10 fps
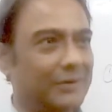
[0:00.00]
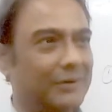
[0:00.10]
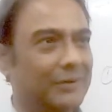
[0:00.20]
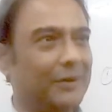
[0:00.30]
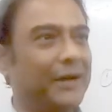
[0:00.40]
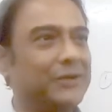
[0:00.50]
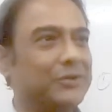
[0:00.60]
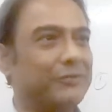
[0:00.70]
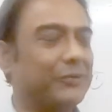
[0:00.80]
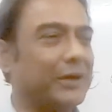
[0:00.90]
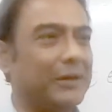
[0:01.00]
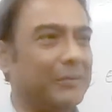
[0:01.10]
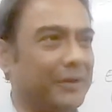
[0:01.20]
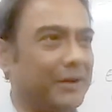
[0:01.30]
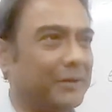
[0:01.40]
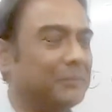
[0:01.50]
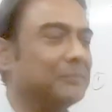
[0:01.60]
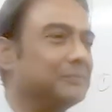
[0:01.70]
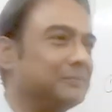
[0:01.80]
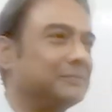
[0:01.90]
the range of vocabulary.
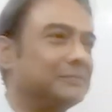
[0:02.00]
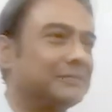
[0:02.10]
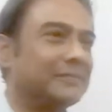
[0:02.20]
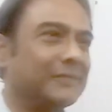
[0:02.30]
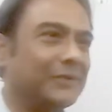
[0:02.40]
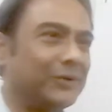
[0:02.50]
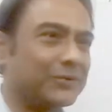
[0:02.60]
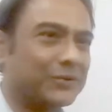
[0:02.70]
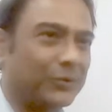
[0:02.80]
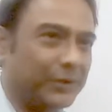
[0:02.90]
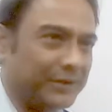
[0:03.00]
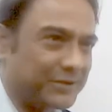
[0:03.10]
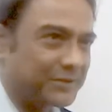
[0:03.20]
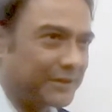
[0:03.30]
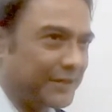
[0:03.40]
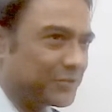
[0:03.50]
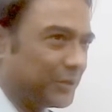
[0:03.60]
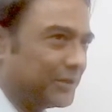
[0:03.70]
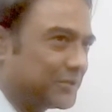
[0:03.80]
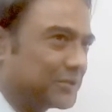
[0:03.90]
Use good words, nice
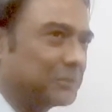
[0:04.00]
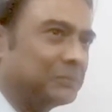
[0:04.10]
words.